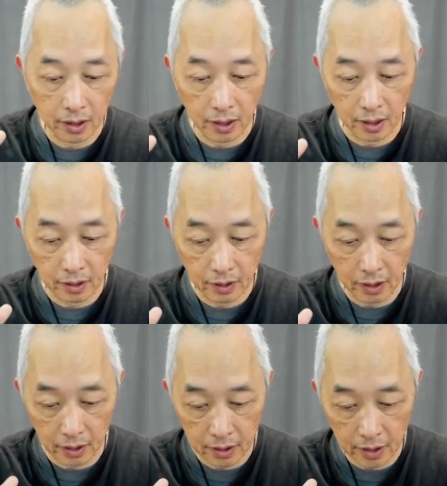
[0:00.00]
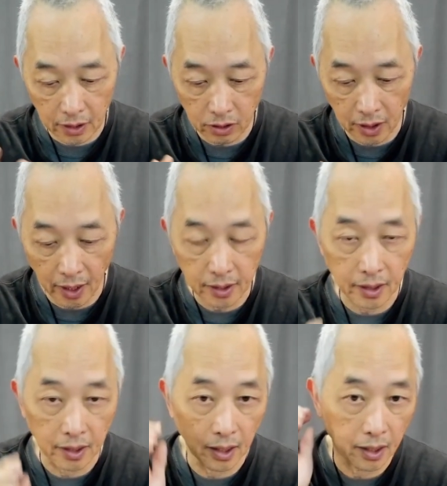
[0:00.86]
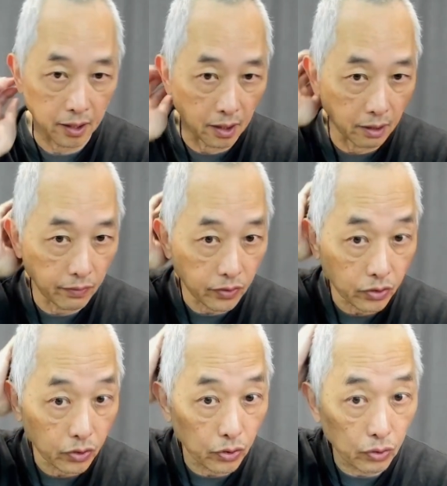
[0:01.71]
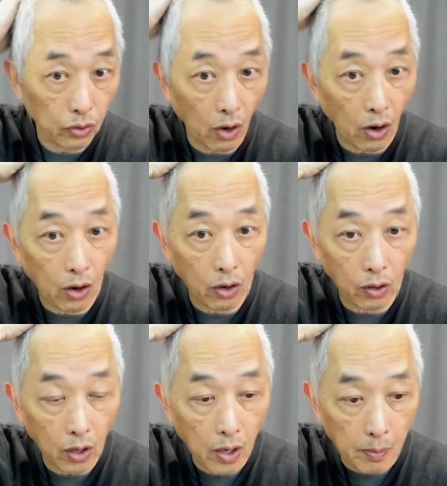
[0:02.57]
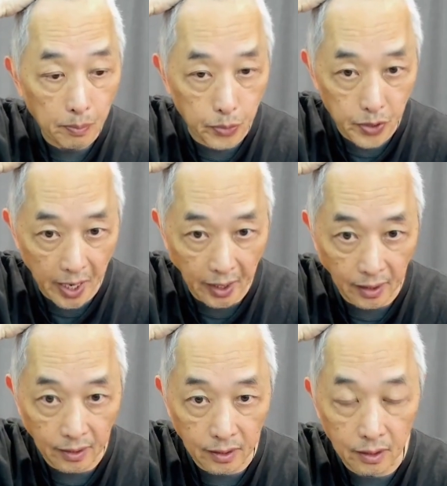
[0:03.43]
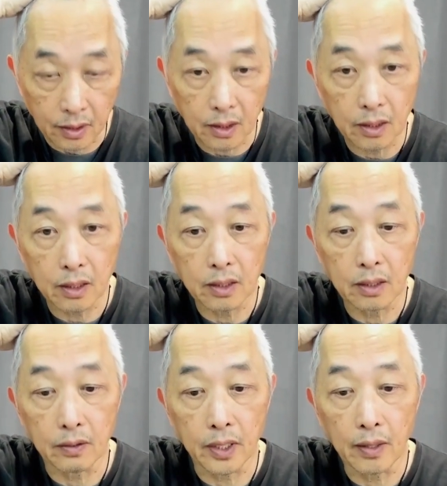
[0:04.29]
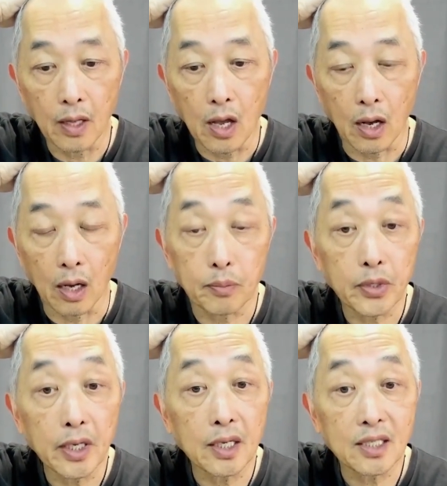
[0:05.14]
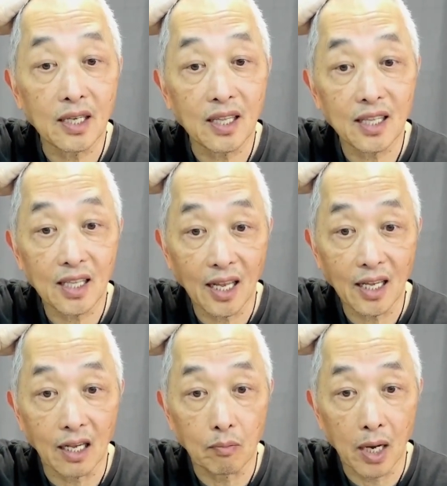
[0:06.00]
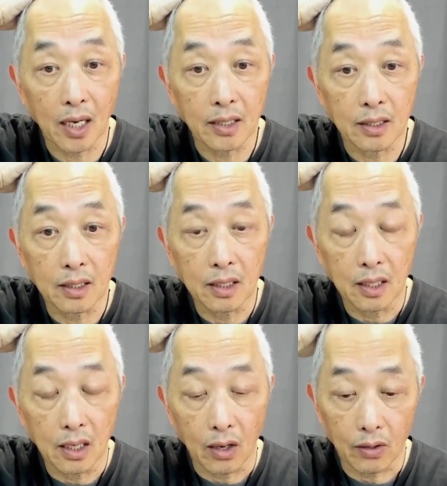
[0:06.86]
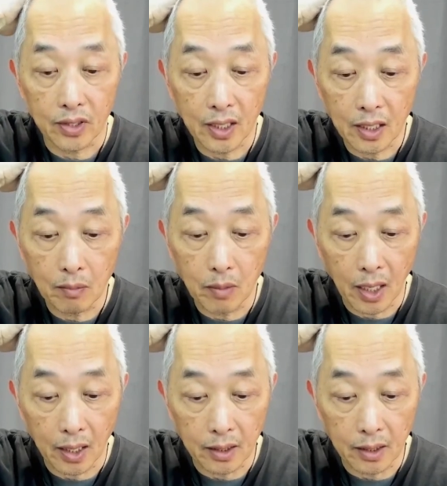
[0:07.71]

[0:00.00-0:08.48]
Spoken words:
is centralized, and then it delivers to our brain. Right? Our brain is a thinking mind. Our thinking mind